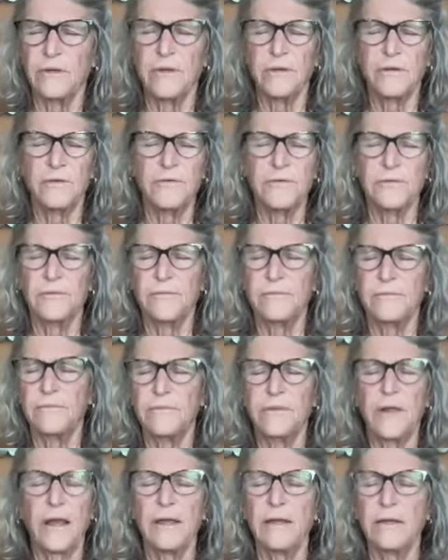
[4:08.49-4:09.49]
this
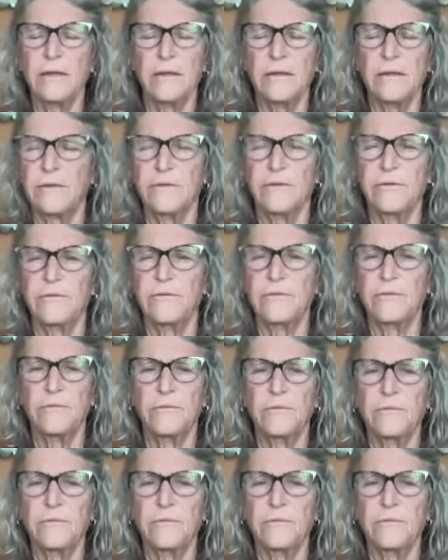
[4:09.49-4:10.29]
tightness,